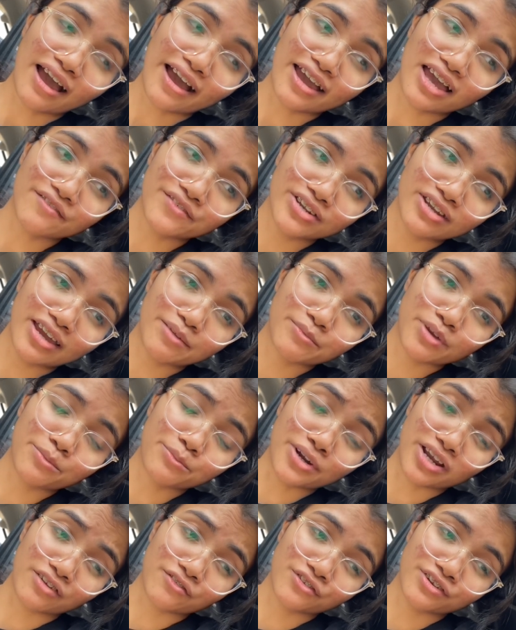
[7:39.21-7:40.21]
I haven't had my
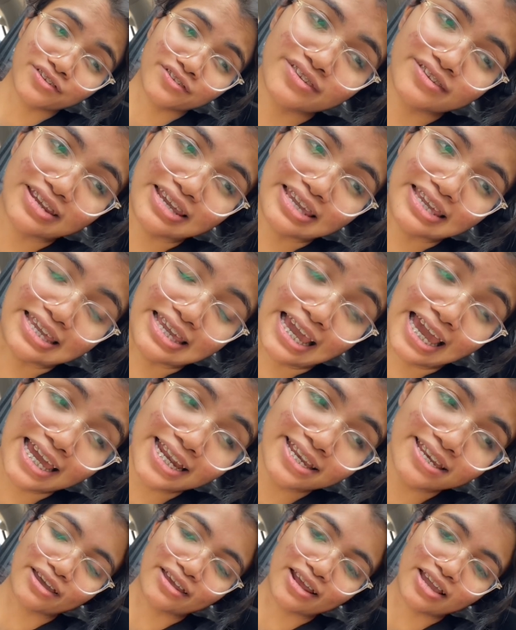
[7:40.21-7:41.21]
breakfast
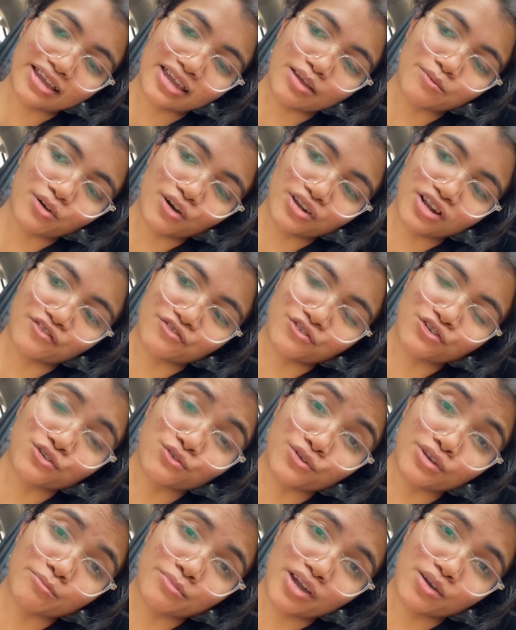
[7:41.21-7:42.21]
yet and I came out after
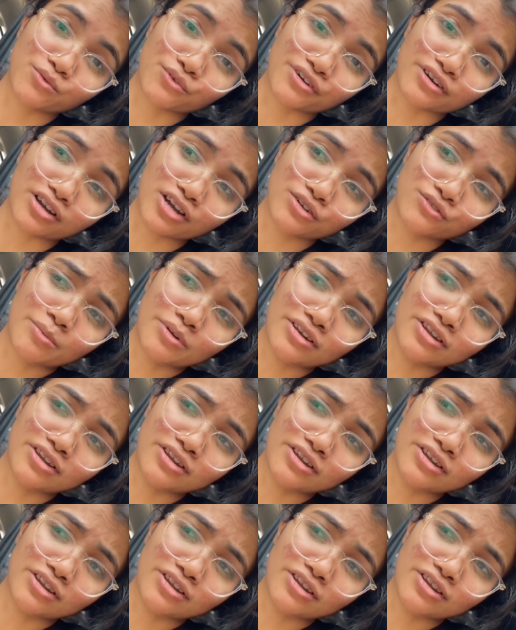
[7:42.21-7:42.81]
doing my workout.